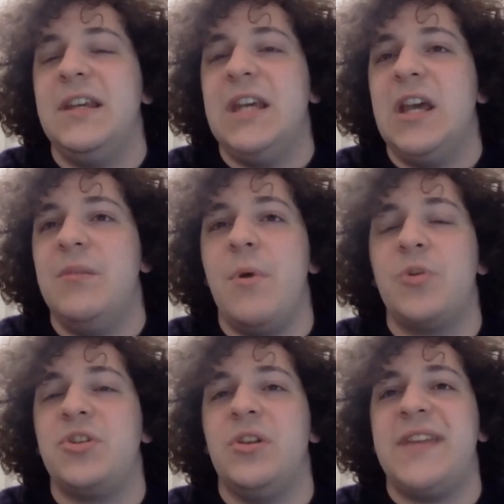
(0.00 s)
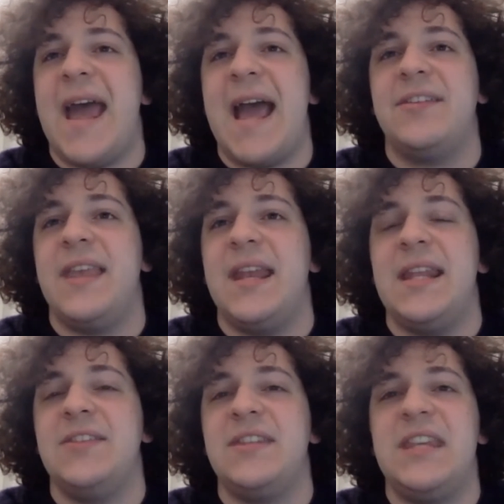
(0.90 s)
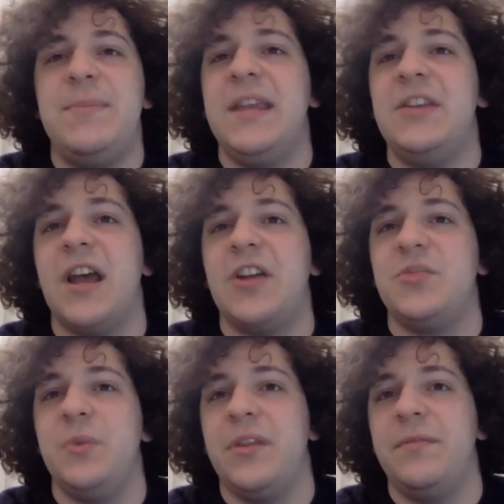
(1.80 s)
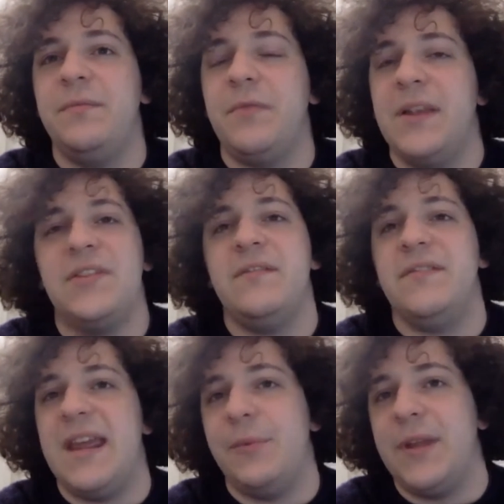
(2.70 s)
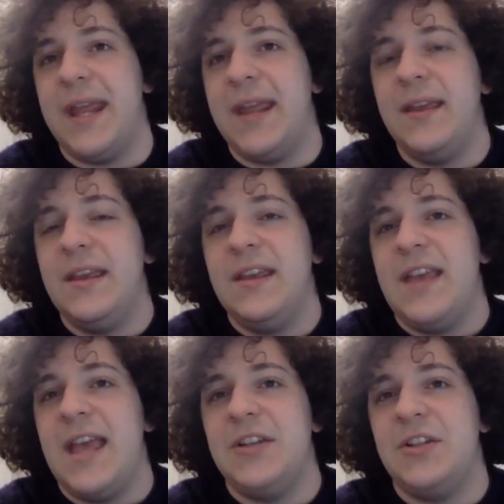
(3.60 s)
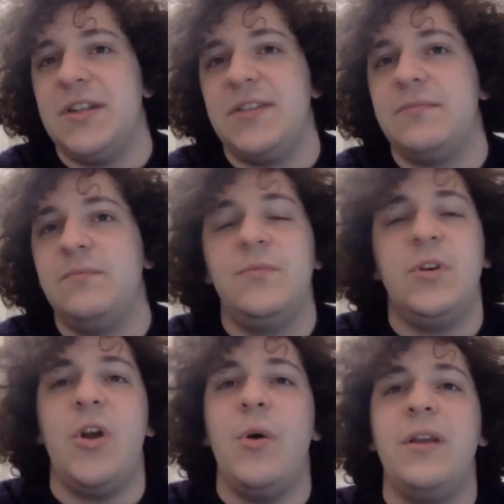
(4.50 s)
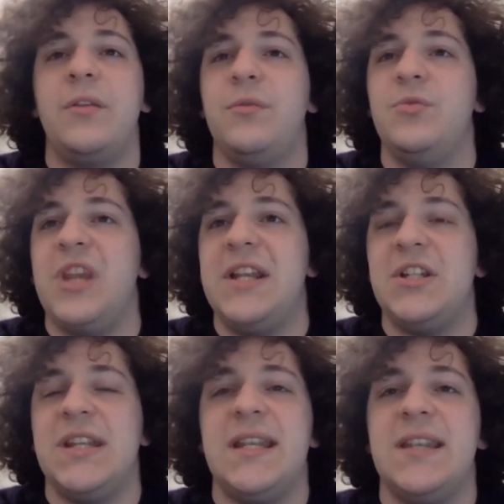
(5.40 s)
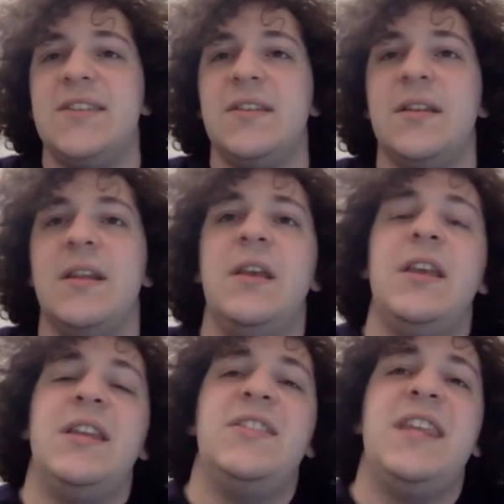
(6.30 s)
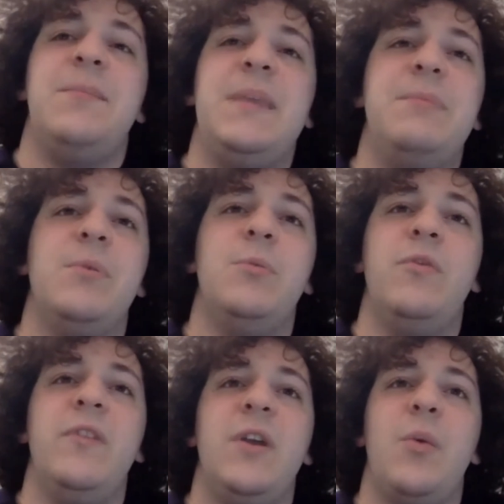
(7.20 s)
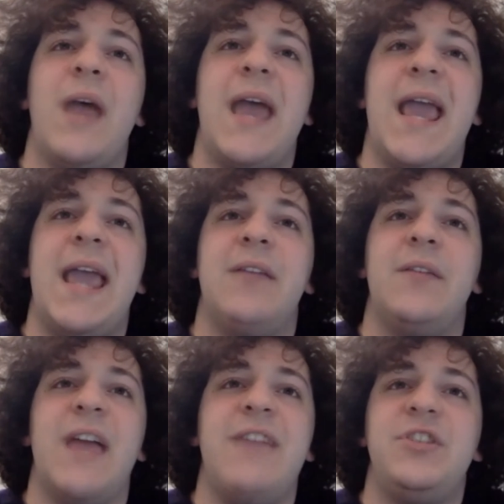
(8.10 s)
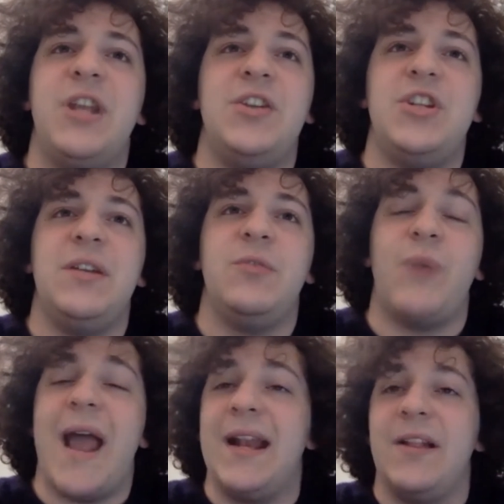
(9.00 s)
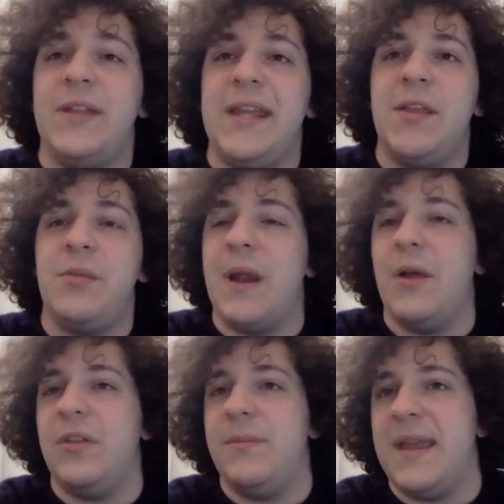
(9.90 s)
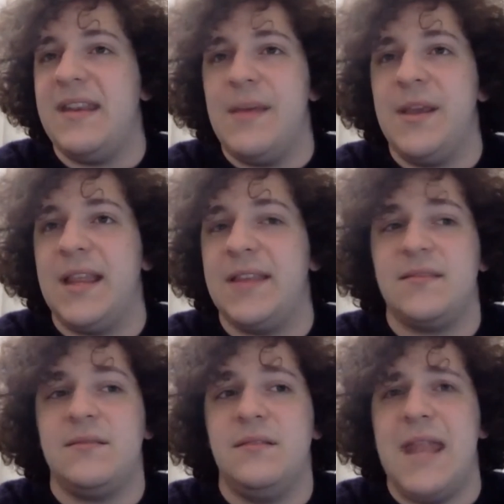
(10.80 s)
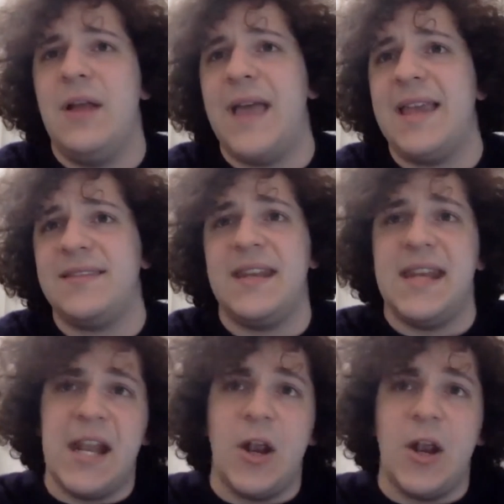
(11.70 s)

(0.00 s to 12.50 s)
emotional tax that is keeping in touch with friends and family and just going through changes and seeing people moving away and life changing radically throughout the pandemic that's now lasted a year.